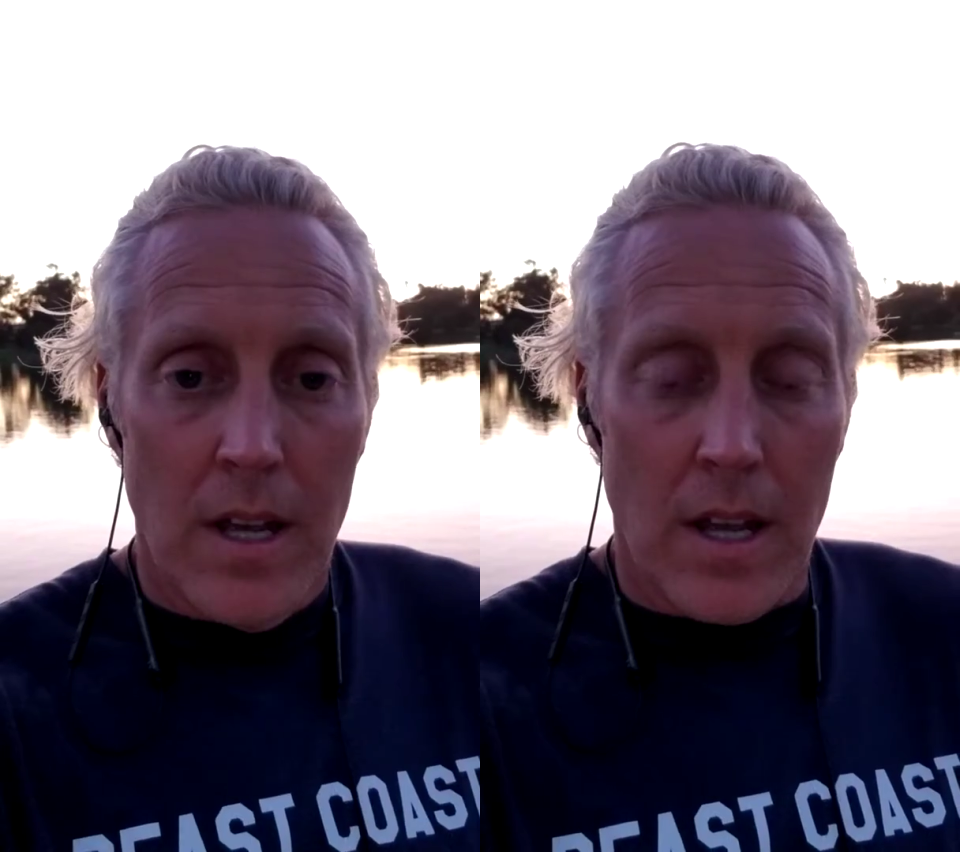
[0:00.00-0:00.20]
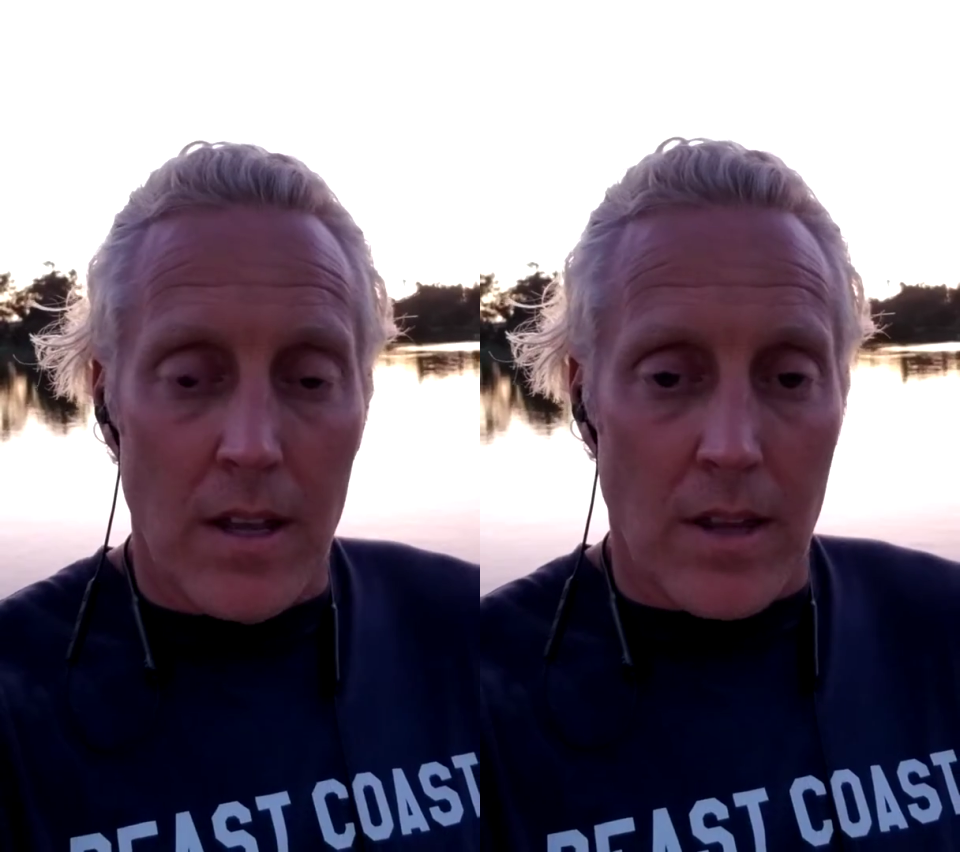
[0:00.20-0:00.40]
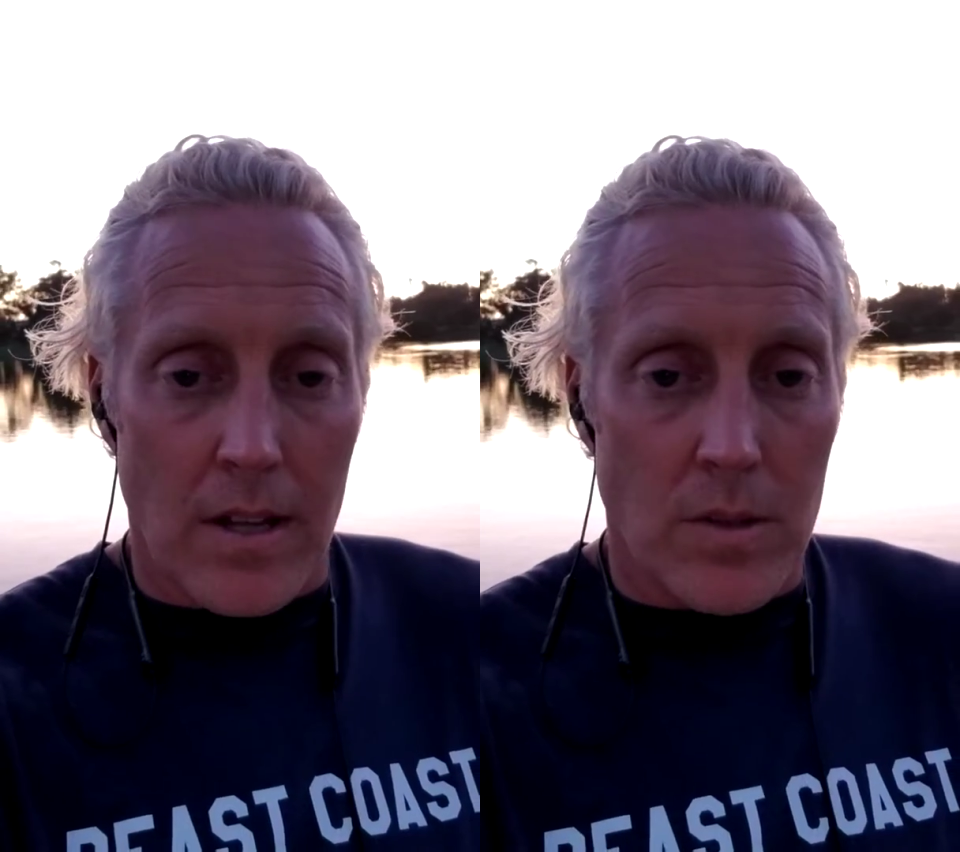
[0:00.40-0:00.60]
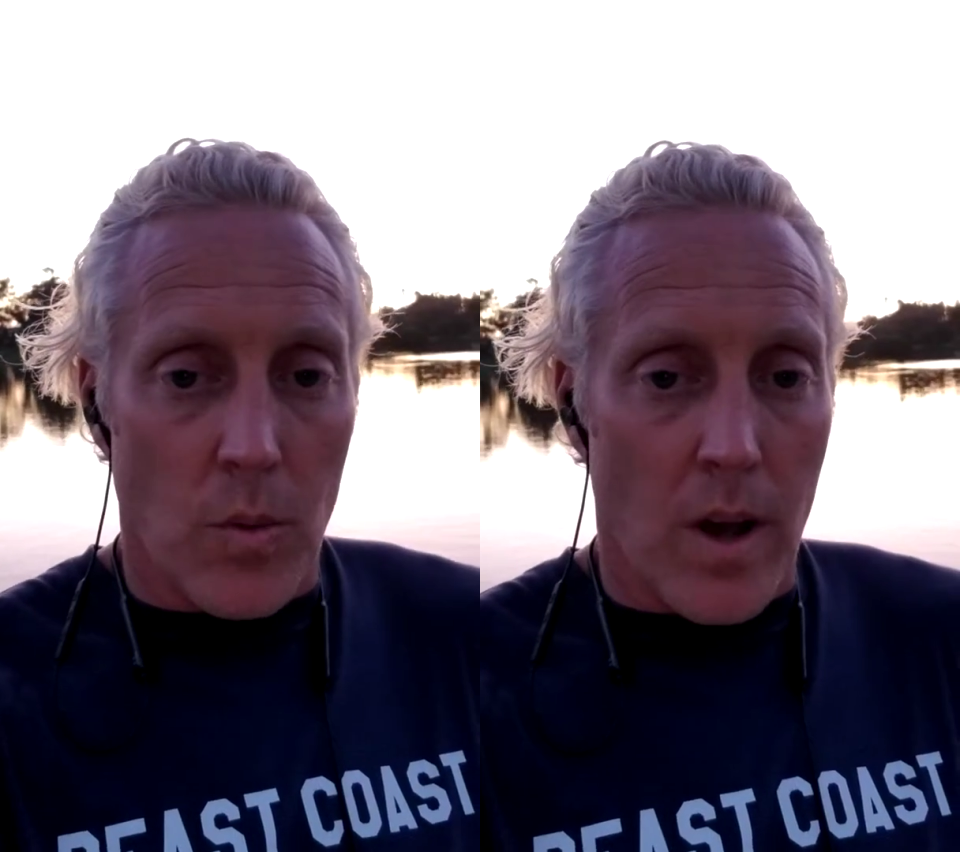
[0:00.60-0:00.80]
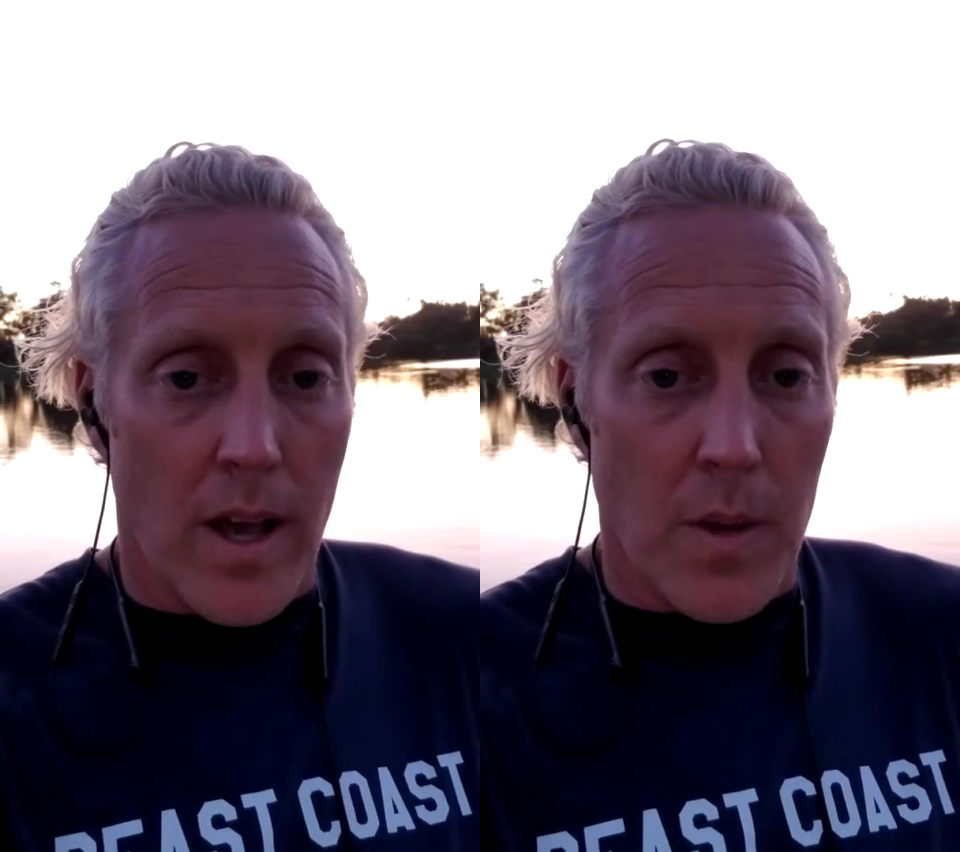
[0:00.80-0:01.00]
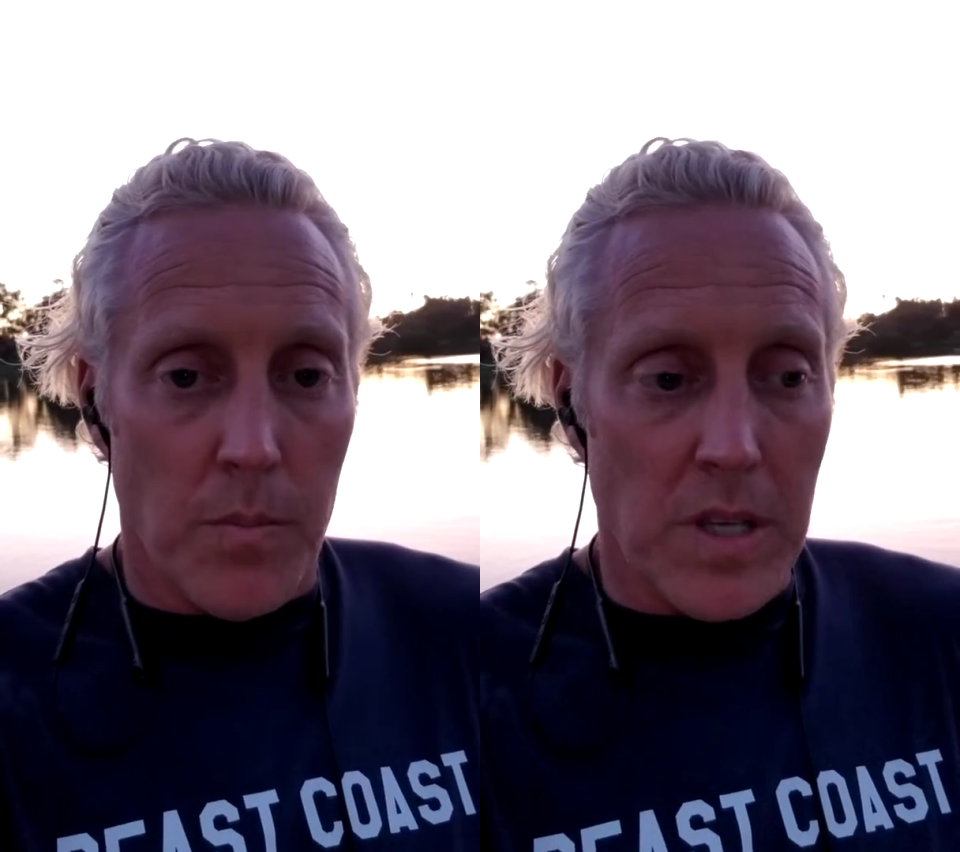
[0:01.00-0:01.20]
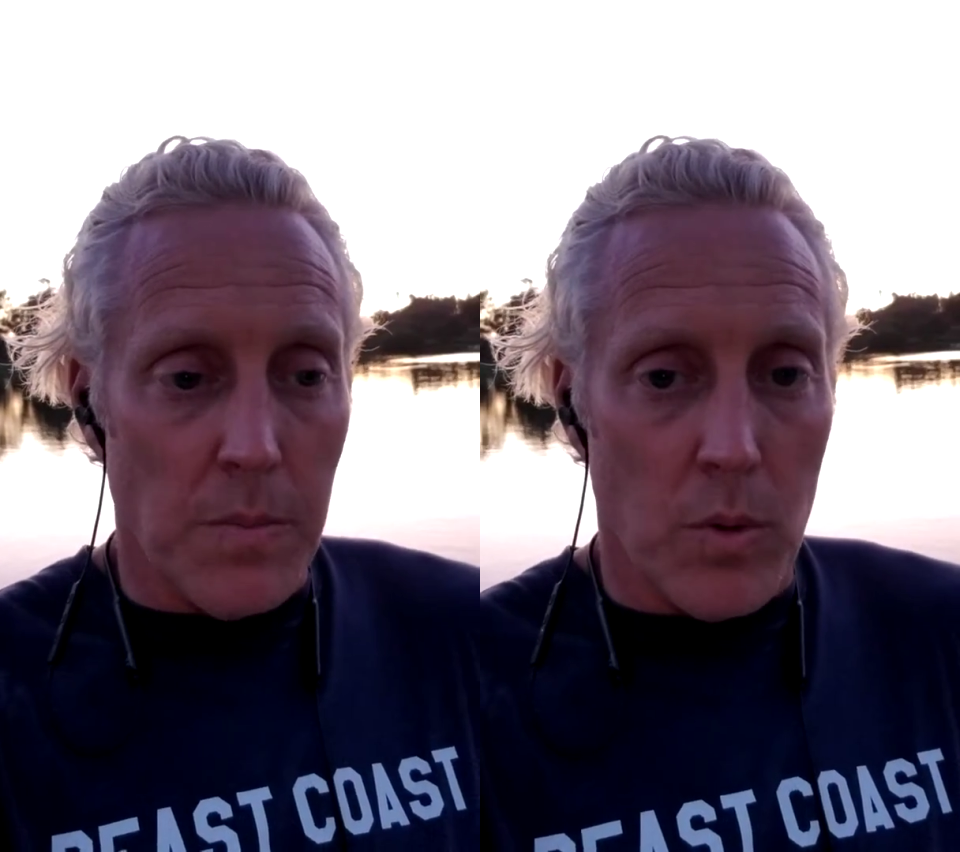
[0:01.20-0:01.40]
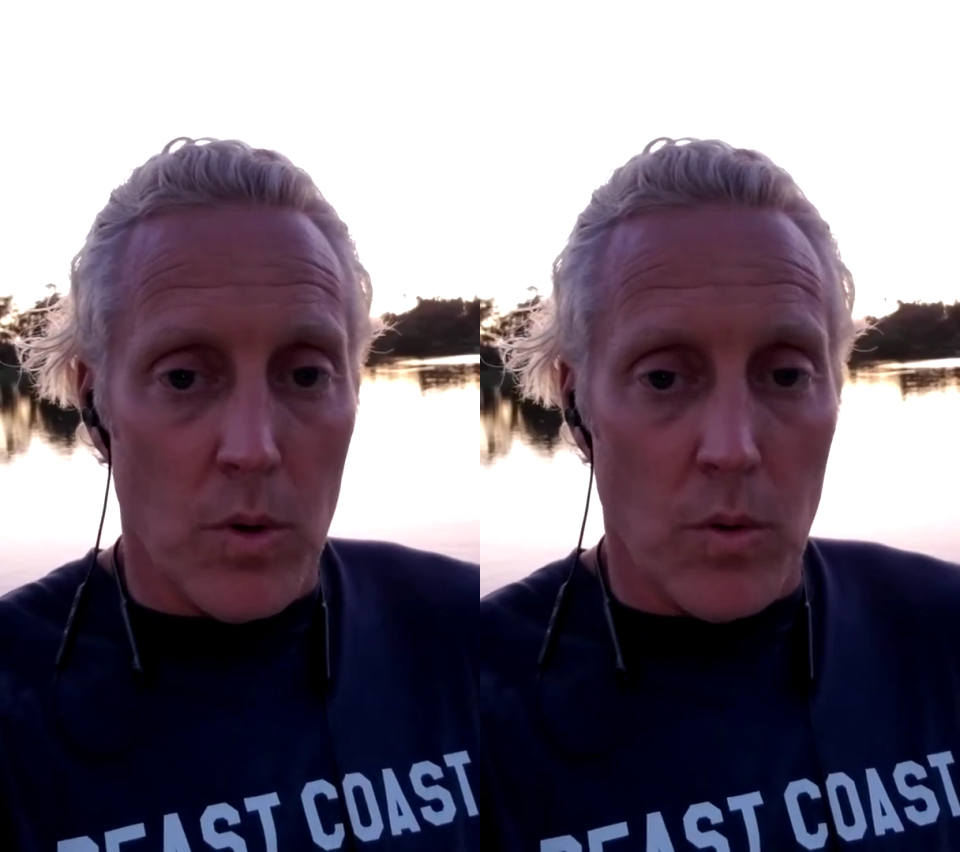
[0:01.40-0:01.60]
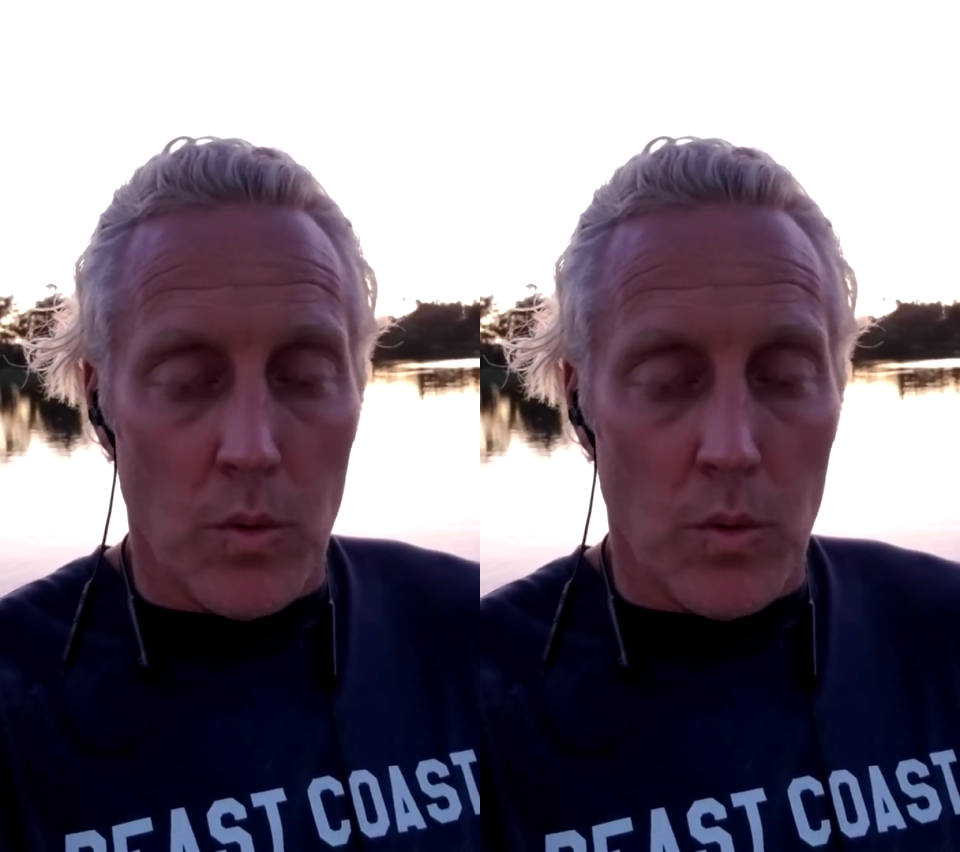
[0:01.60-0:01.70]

And that's why people